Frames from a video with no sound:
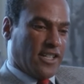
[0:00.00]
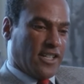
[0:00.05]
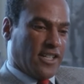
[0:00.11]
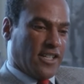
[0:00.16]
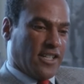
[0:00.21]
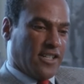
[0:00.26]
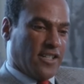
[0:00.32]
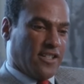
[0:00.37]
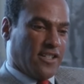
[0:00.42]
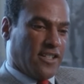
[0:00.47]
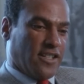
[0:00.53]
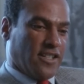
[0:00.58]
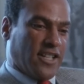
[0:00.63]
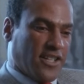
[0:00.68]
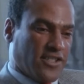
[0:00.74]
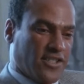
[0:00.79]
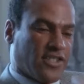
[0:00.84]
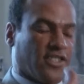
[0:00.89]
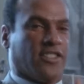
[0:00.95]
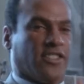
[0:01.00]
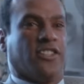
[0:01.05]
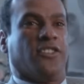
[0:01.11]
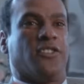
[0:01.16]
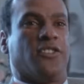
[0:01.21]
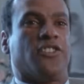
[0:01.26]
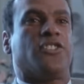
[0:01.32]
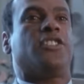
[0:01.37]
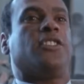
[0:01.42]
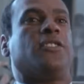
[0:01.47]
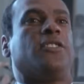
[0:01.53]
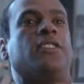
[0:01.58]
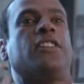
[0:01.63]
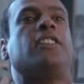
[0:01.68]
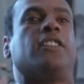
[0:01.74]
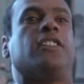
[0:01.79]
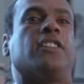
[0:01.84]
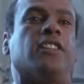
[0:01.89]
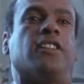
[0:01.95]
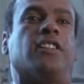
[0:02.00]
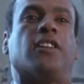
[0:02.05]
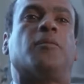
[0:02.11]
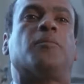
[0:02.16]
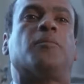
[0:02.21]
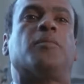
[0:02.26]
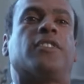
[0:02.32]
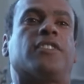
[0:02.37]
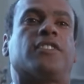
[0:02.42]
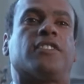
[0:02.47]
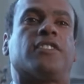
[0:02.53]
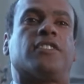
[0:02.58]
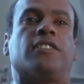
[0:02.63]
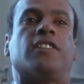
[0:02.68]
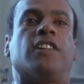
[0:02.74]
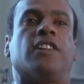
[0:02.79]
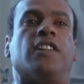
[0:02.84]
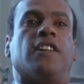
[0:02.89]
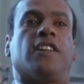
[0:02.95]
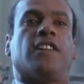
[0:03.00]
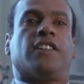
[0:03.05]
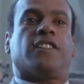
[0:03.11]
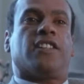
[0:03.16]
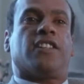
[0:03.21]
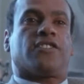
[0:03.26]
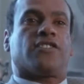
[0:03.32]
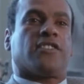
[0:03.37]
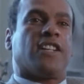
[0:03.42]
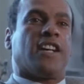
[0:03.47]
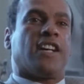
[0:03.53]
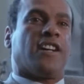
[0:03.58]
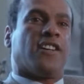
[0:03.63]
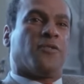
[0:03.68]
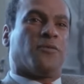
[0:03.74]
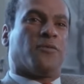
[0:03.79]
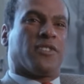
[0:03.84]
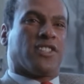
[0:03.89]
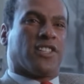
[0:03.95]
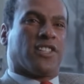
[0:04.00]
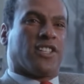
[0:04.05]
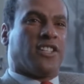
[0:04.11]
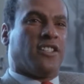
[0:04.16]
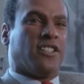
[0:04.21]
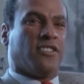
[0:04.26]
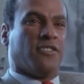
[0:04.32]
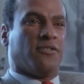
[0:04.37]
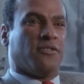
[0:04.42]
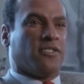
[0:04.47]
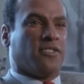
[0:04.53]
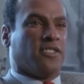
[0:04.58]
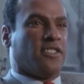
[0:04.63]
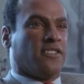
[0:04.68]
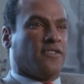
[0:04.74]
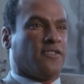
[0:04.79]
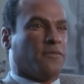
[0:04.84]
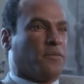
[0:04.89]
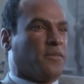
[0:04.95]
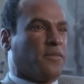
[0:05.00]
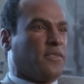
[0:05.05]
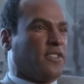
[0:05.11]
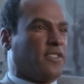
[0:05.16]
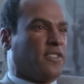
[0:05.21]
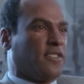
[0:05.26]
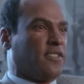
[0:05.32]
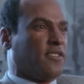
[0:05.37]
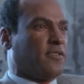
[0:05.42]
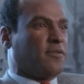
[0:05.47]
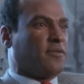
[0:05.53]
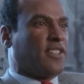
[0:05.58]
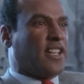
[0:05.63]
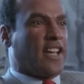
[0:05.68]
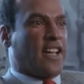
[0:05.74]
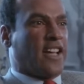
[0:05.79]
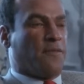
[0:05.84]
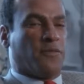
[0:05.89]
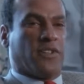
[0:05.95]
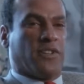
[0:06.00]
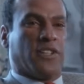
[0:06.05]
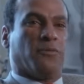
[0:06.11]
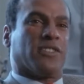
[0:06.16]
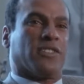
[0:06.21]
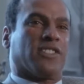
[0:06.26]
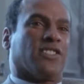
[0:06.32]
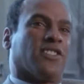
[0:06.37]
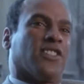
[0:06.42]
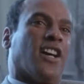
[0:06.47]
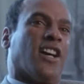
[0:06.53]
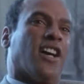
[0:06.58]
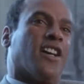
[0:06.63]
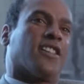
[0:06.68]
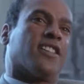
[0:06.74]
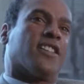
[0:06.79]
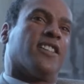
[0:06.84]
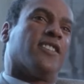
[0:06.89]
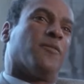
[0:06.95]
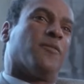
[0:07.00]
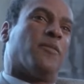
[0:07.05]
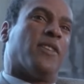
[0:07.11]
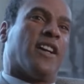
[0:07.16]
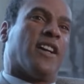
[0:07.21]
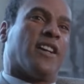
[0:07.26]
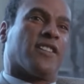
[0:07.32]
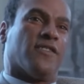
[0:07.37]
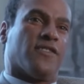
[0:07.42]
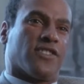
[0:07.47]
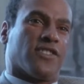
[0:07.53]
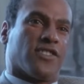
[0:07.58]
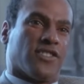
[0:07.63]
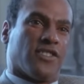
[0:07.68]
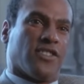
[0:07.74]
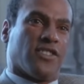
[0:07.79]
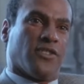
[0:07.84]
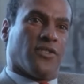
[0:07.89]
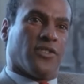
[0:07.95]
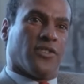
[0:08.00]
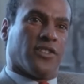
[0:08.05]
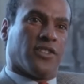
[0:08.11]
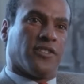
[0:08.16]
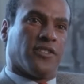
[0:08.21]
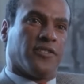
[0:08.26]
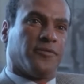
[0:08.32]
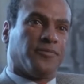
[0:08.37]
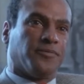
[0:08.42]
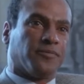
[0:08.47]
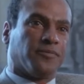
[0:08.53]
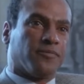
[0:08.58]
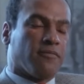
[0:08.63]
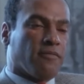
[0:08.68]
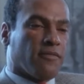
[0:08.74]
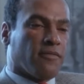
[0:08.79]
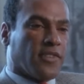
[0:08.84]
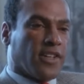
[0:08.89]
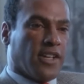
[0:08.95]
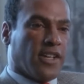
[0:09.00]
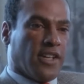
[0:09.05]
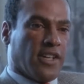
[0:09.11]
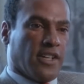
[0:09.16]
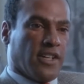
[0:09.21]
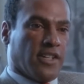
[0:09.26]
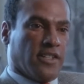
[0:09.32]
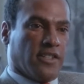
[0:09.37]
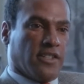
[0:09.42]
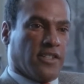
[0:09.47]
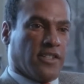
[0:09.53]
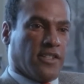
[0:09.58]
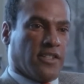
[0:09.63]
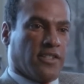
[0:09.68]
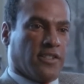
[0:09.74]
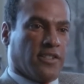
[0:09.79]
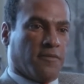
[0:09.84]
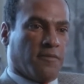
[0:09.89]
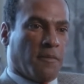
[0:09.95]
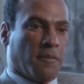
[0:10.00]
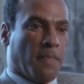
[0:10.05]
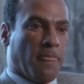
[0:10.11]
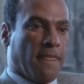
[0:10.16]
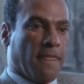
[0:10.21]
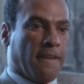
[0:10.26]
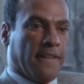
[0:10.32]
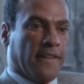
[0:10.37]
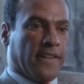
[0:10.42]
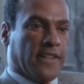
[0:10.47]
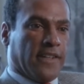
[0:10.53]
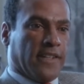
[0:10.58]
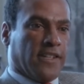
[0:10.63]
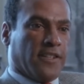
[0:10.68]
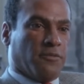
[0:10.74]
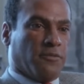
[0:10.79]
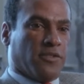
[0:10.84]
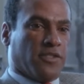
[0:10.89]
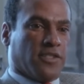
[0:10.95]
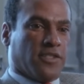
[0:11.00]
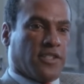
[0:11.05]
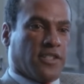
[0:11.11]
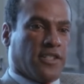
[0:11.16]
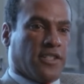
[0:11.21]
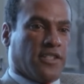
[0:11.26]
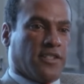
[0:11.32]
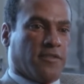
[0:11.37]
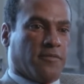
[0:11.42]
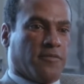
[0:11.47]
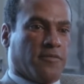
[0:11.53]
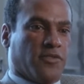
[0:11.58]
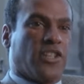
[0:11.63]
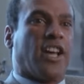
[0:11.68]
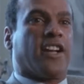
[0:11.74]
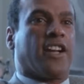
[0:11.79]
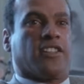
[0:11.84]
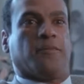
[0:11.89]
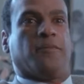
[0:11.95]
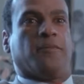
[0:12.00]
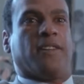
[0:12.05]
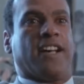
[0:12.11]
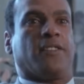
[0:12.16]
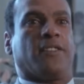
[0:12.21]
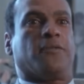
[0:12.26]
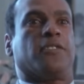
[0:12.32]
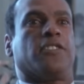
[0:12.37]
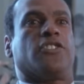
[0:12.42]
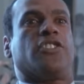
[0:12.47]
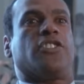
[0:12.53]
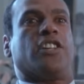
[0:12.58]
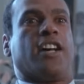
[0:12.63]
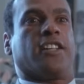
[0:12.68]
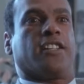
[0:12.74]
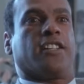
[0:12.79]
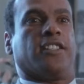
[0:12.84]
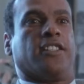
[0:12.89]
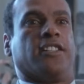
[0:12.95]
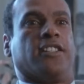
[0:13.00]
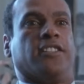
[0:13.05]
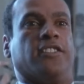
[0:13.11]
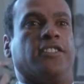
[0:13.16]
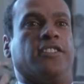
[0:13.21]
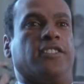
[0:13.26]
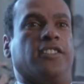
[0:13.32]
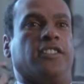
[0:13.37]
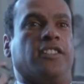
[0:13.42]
and that's including shooting the person. Denzel Dowell was accused of tampering with the lock in the back of a store, and he was shot in the back with a shotgun